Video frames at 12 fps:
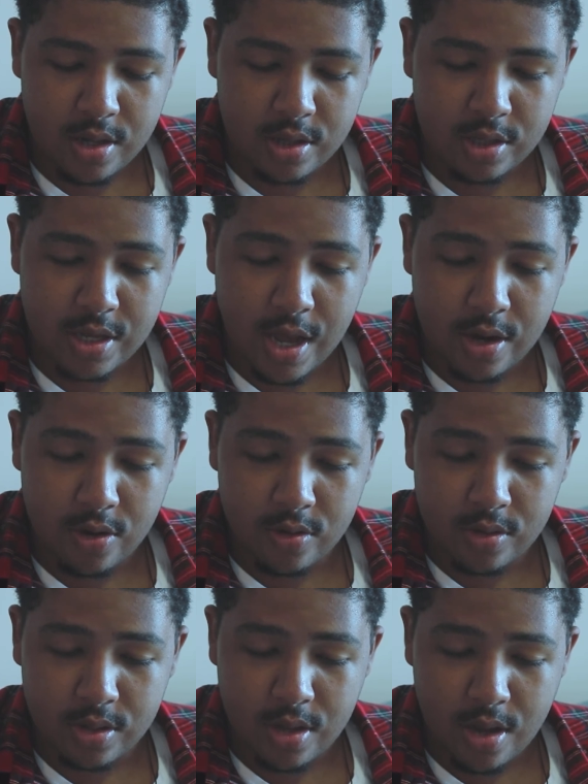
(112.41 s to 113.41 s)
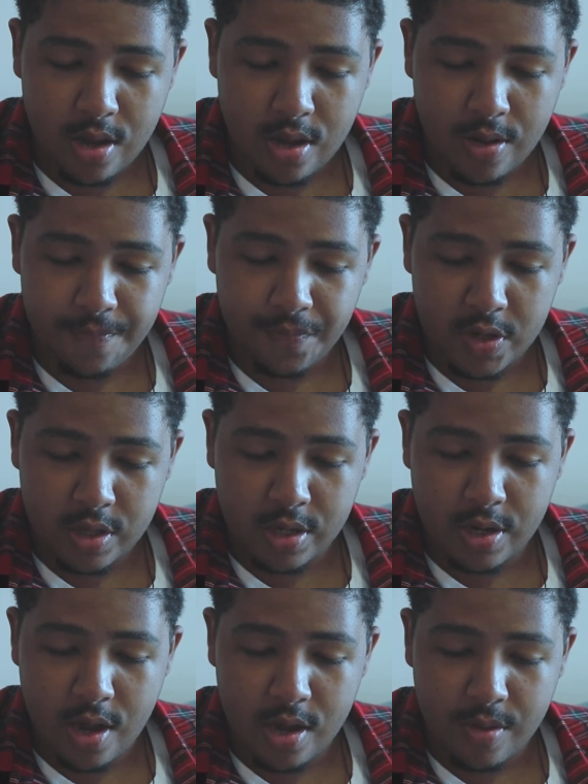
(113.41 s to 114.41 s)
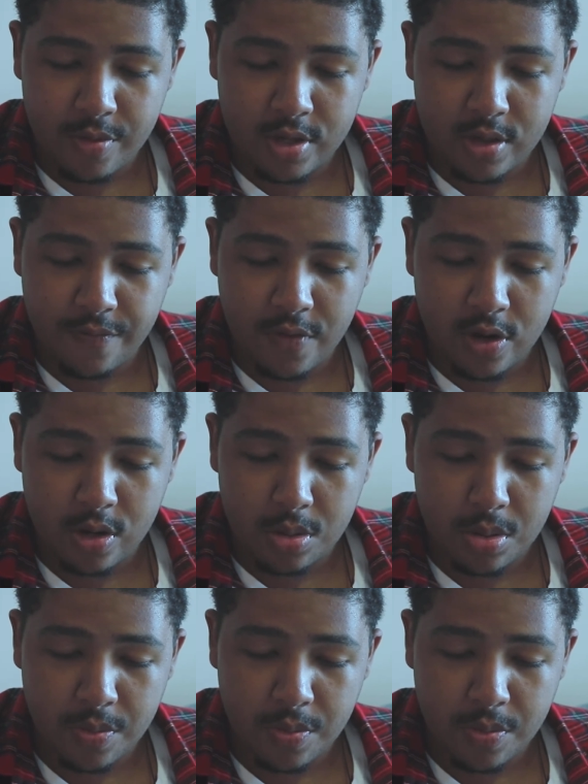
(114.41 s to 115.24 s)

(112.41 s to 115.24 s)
And shadows are the darker bits of the photo,